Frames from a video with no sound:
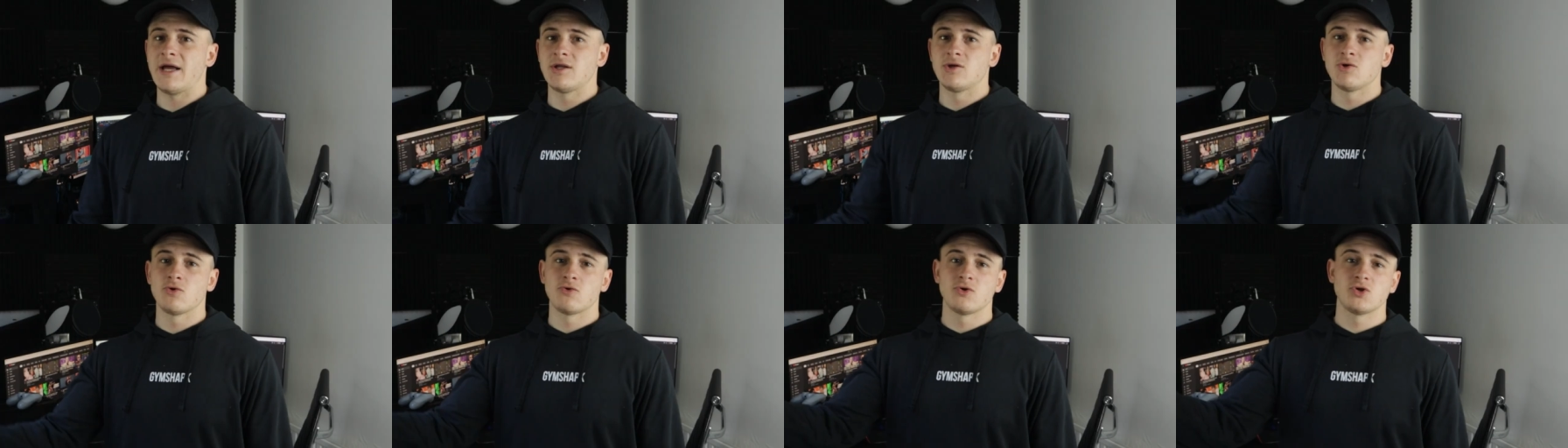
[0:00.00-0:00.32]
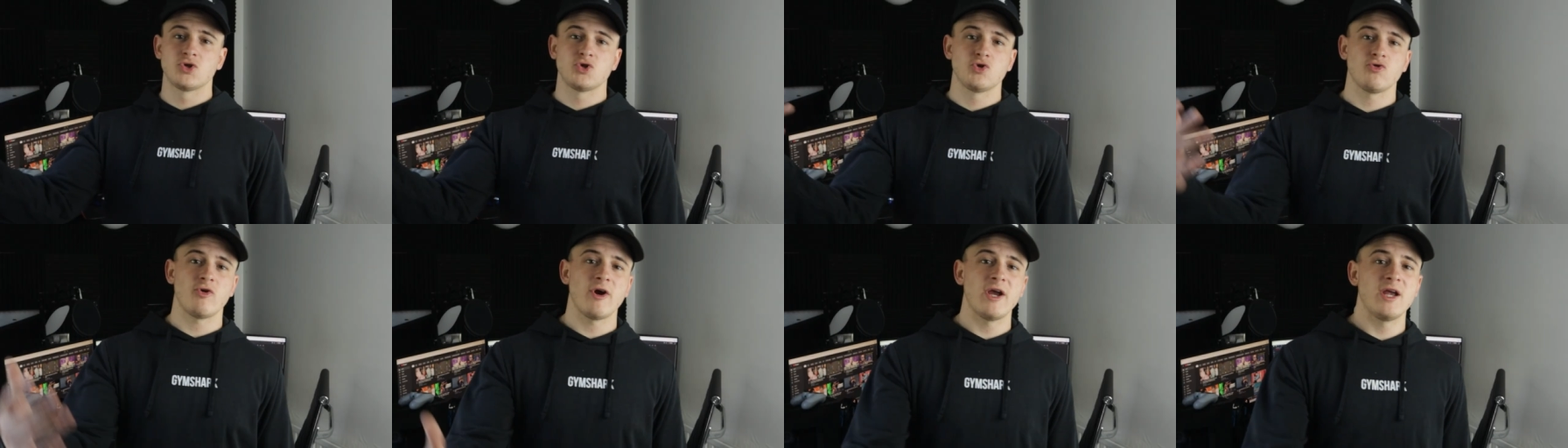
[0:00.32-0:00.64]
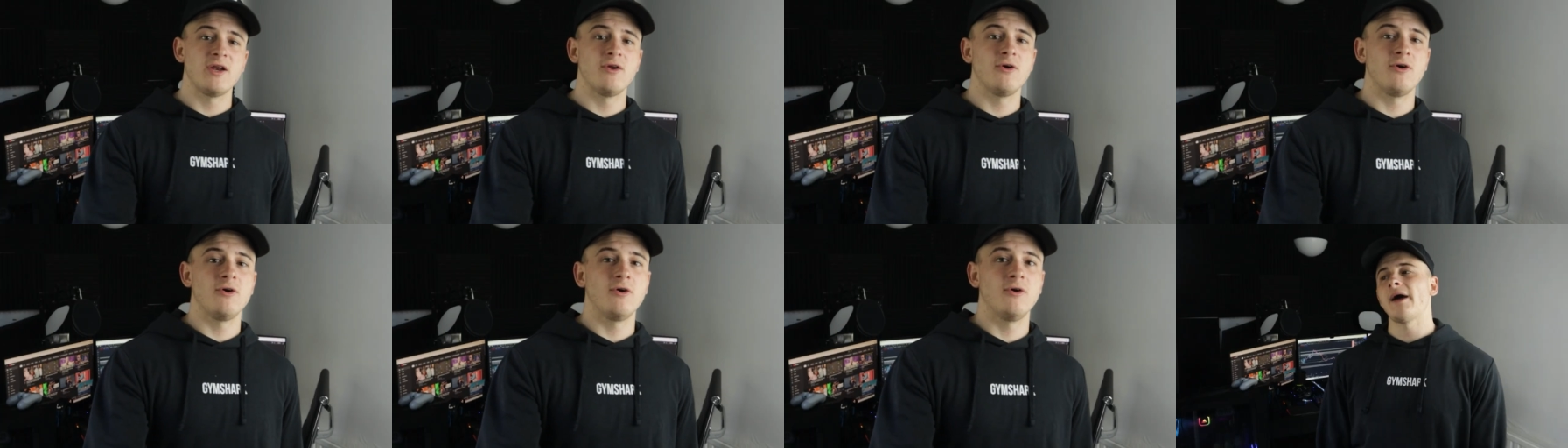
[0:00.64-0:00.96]
and you're a
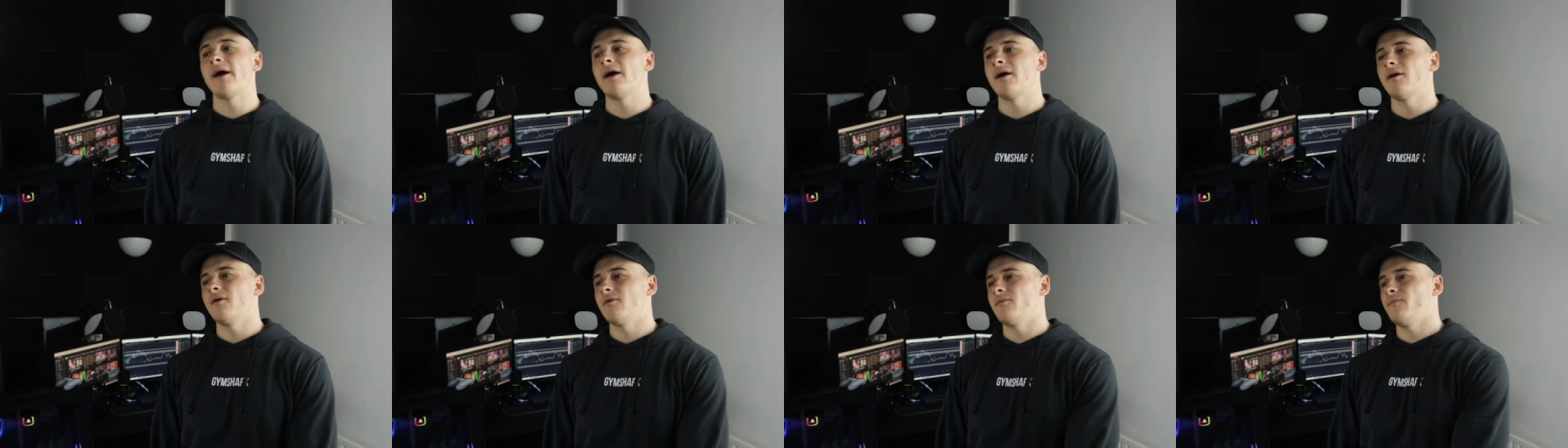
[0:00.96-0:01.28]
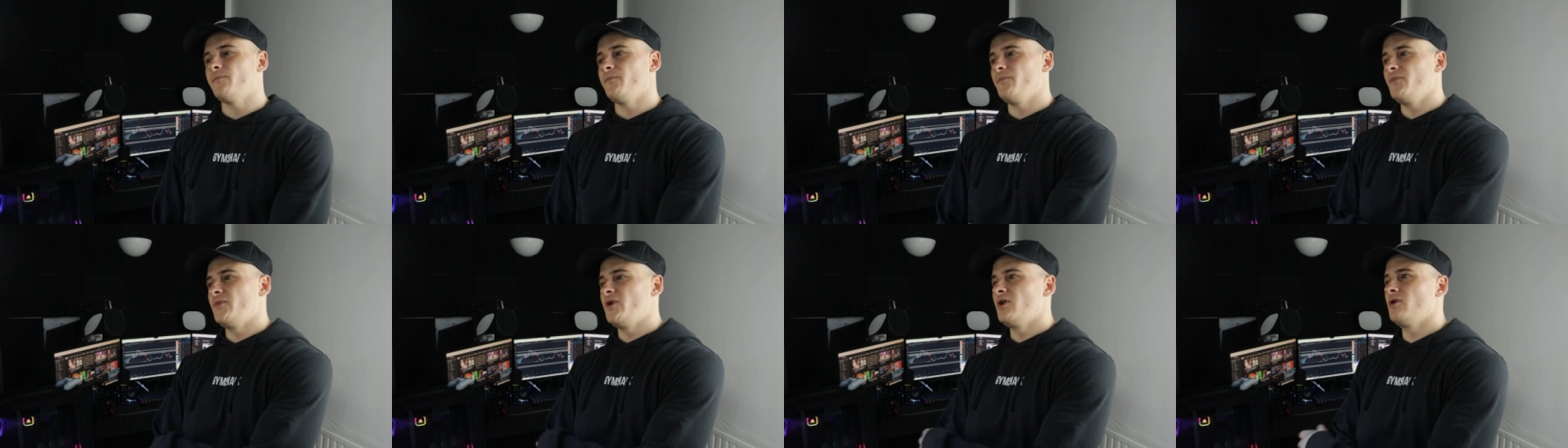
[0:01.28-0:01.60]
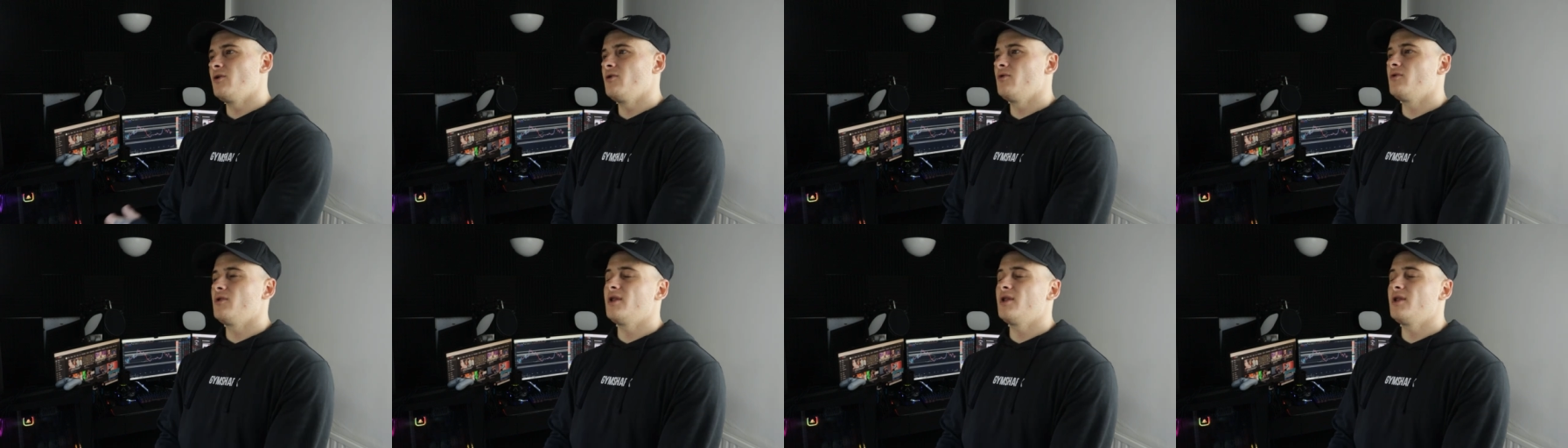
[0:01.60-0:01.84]
trader you know,